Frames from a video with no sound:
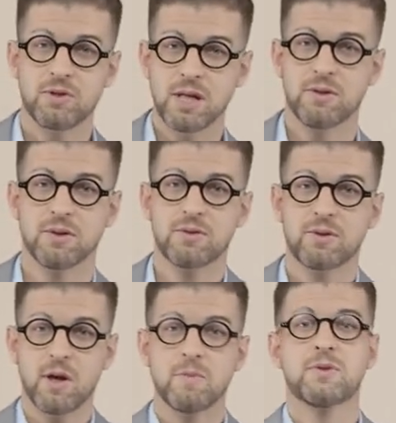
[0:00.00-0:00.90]
Jesus
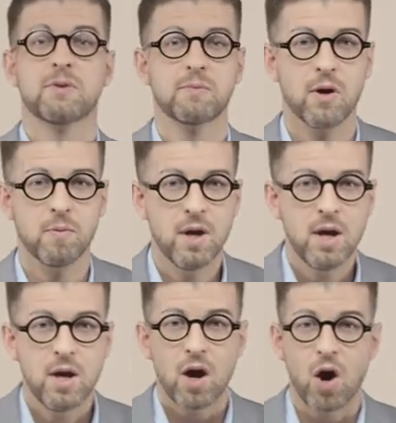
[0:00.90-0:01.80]
comes to Rome
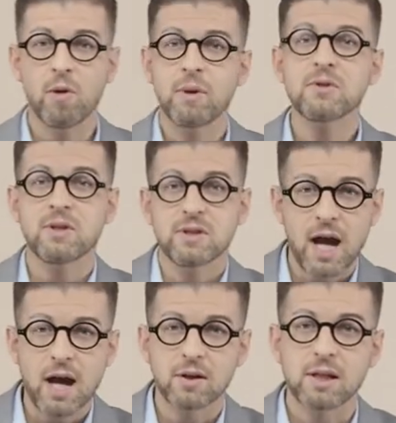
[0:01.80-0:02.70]
almost
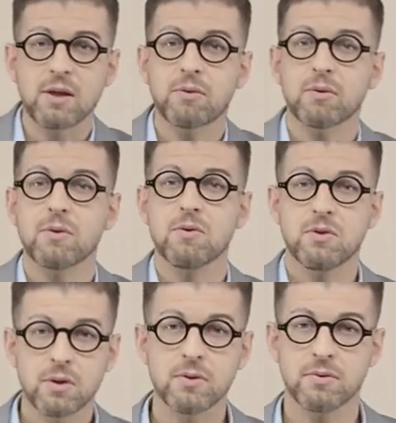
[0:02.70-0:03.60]
entirely through
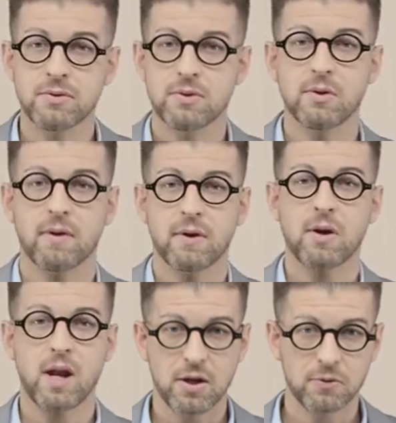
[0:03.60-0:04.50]
Jews who have
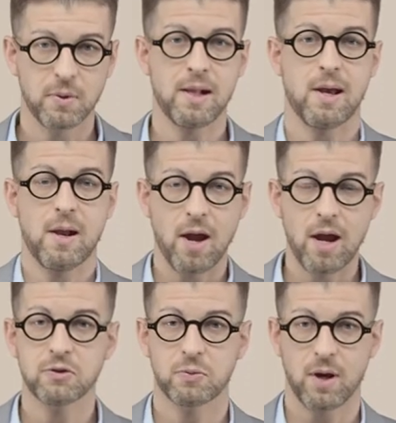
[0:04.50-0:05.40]
heard it elsewhere,
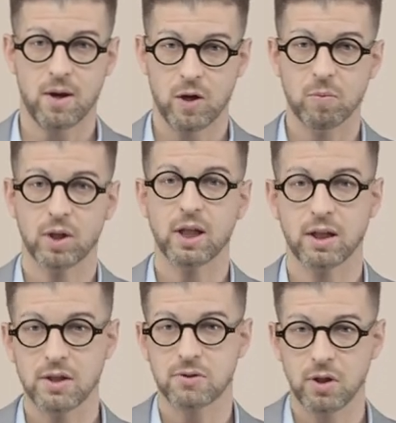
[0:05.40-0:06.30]
elsewhere and are
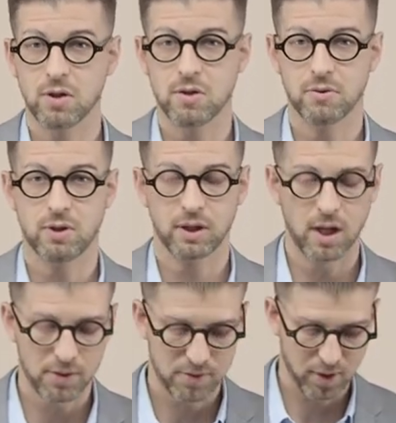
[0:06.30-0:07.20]
bringing this good news that
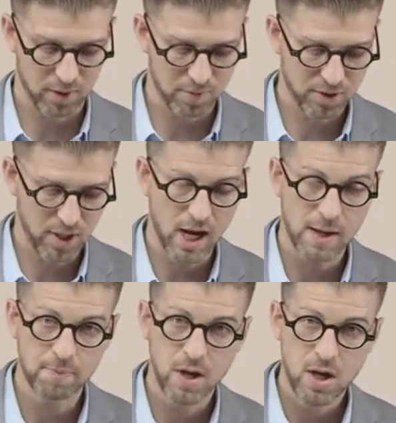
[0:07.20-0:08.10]
God sent the
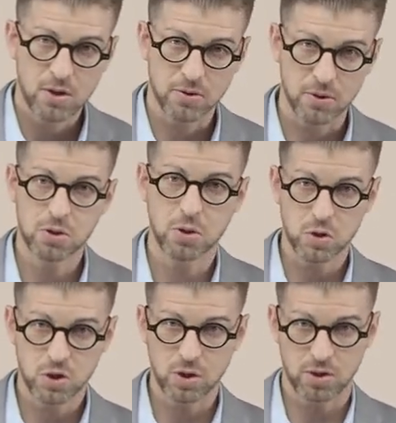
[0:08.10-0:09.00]
Messiah. So the
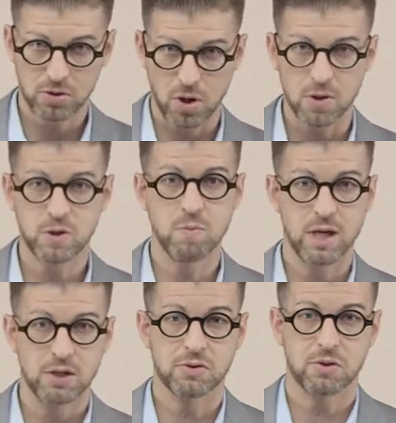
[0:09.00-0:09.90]
church uh, starts and
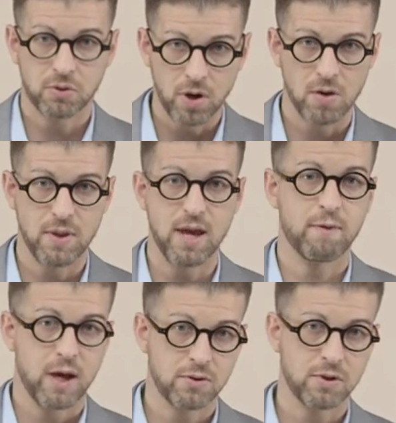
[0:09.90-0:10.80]
begins to grow. They
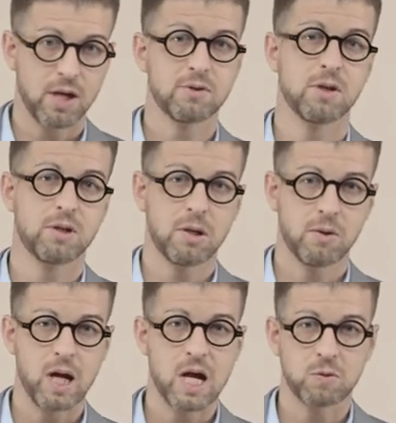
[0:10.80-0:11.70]
evangelize, they share
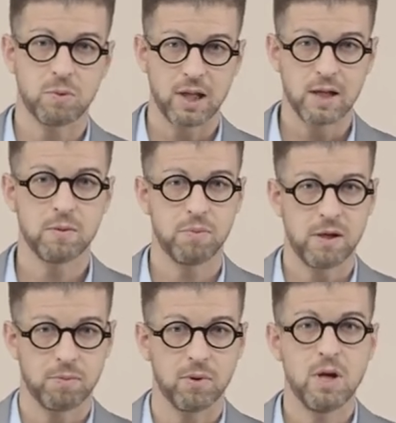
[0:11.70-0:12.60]
the gospel, and
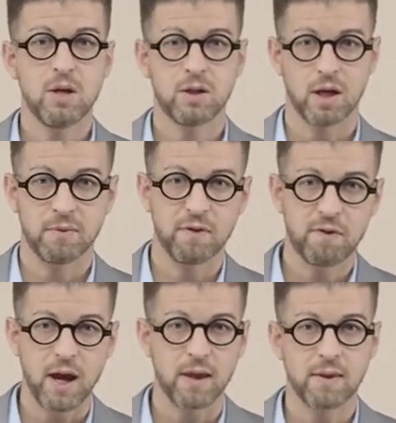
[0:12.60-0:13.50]
people come to
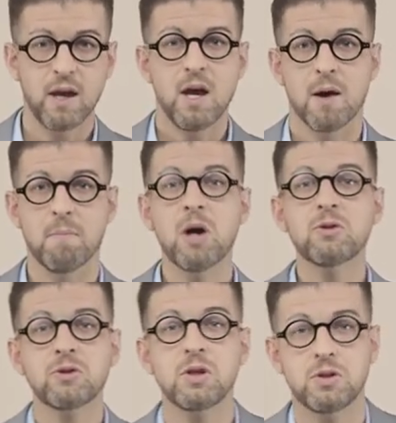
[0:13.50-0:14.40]
faith. And
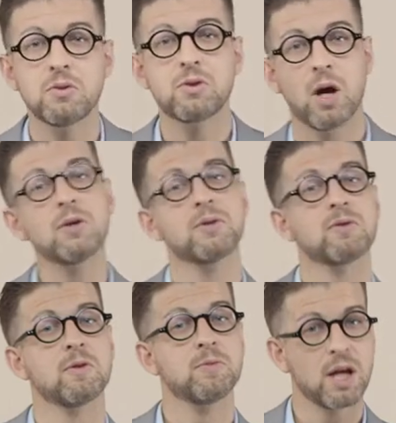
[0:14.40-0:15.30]
mostly Jews,
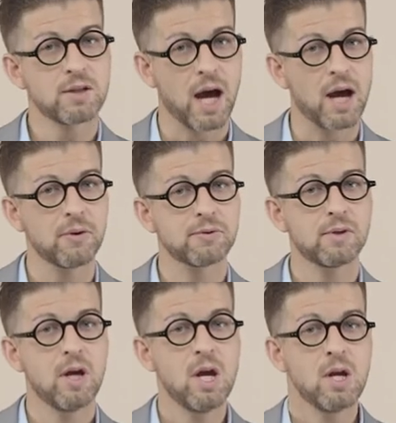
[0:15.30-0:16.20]
also some Gentiles.
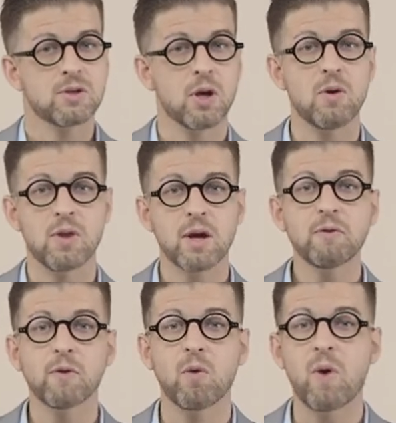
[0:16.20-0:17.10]
So there
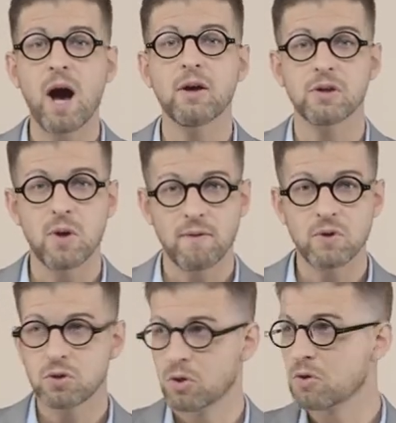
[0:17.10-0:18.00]
for a while, you have
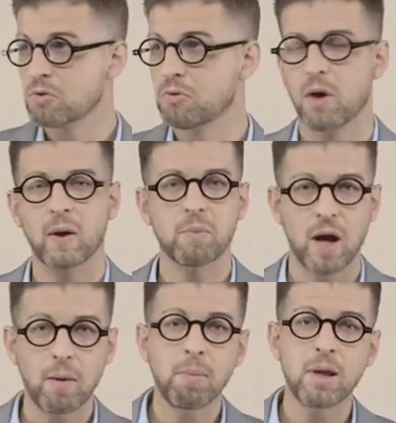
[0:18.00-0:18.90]
this church growing
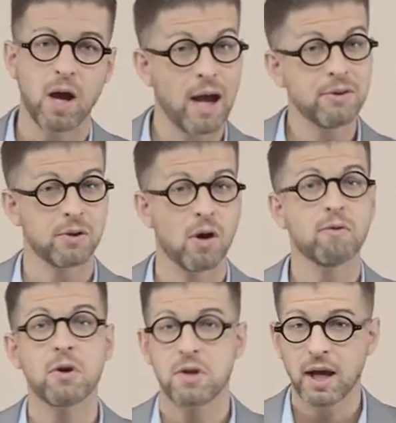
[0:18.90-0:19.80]
probably actually
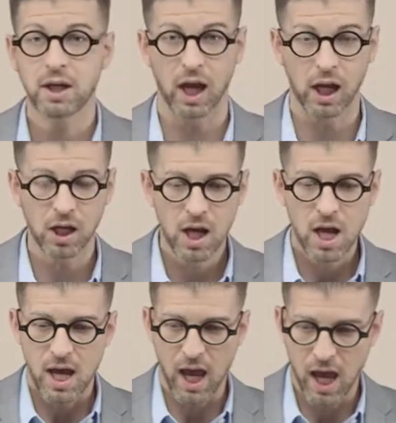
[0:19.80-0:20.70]
over a decade,
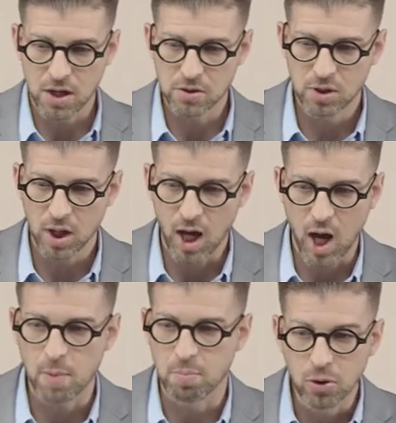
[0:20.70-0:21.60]
and
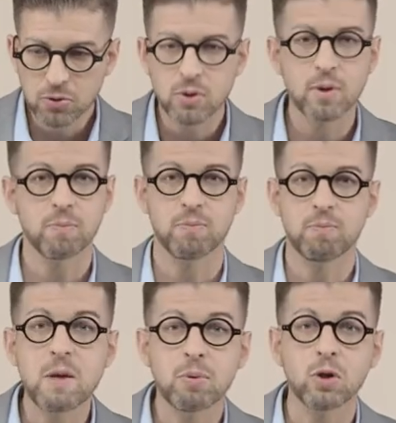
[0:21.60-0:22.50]
uh, most of the
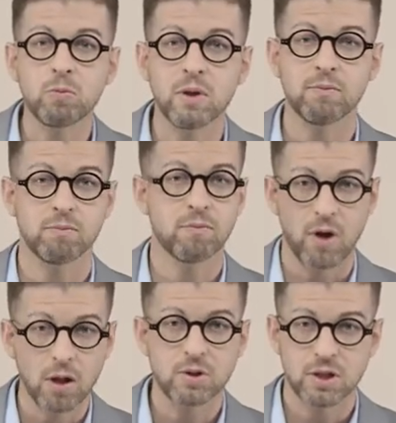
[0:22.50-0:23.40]
people who've been
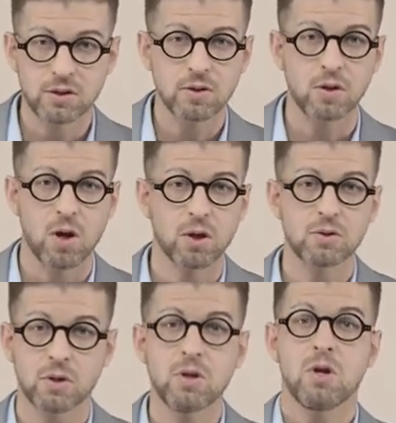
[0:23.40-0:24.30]
following Jesus the
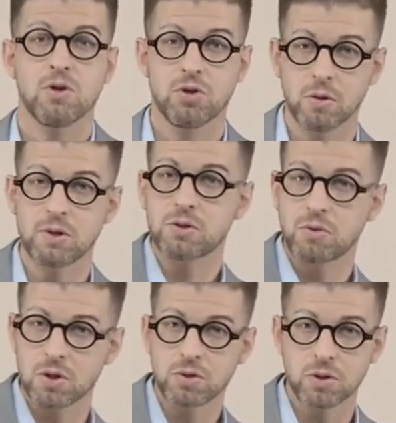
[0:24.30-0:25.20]
longest are Jewish
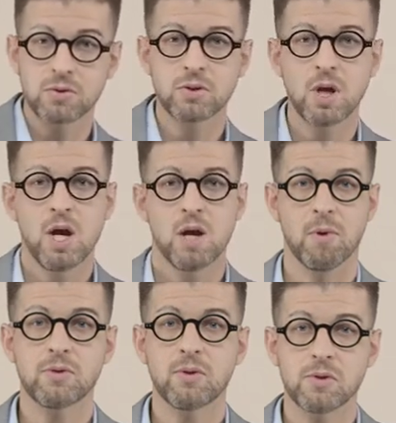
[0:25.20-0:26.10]
Christians.
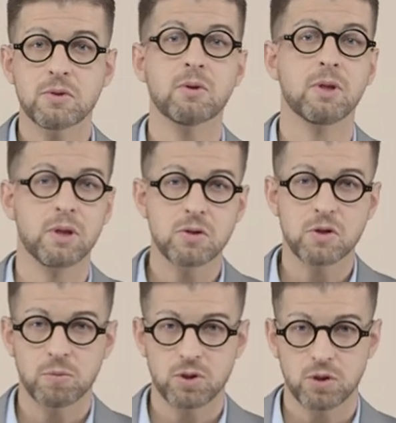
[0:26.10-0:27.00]
Most of those who are in
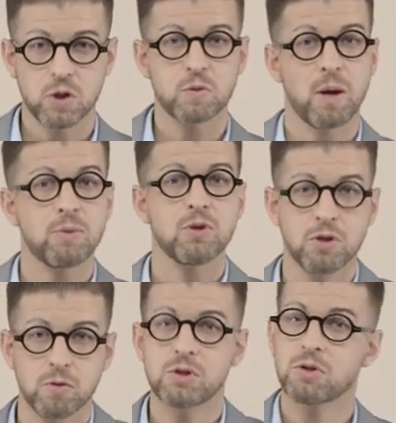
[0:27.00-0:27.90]
leadership positions, probably
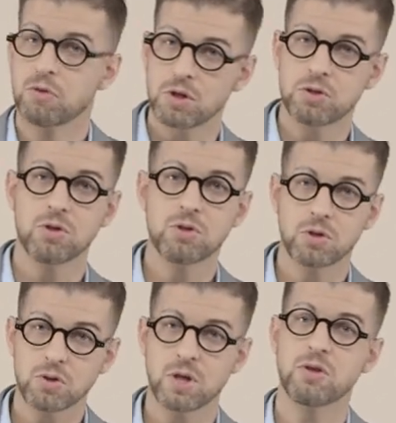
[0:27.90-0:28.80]
Jewish Christians.
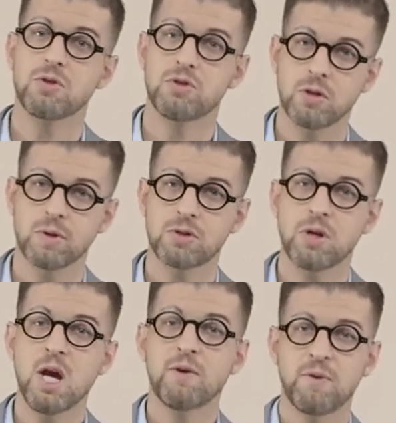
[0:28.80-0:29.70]
Church has a
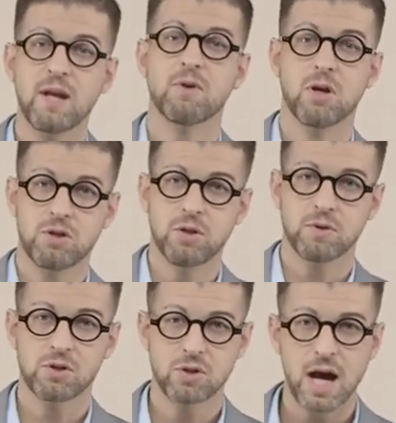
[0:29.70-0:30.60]
Jewish flavor, a
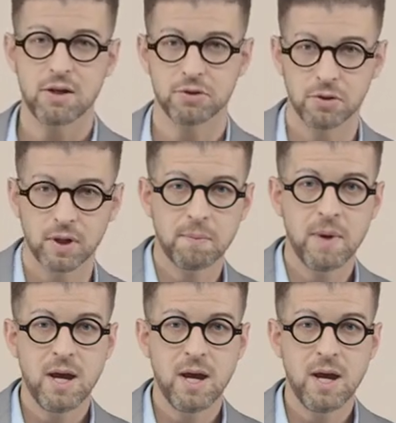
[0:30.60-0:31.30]
Jewish style to it.